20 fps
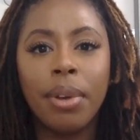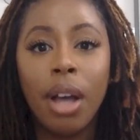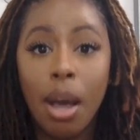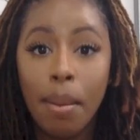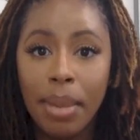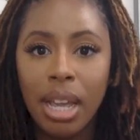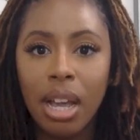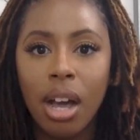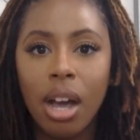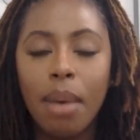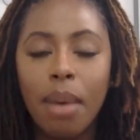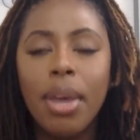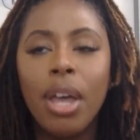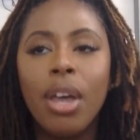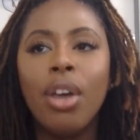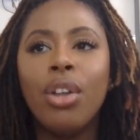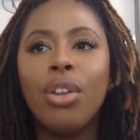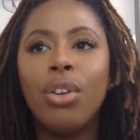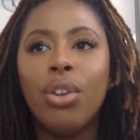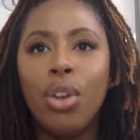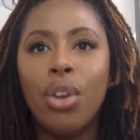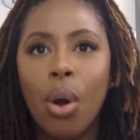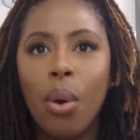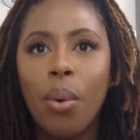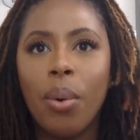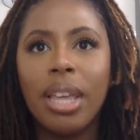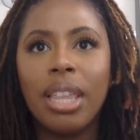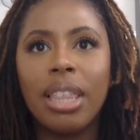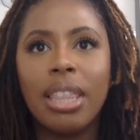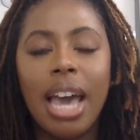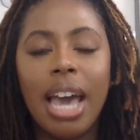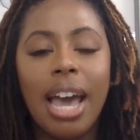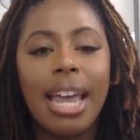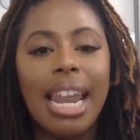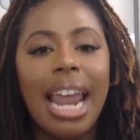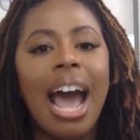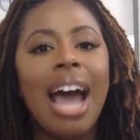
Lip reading: coming up, knowing that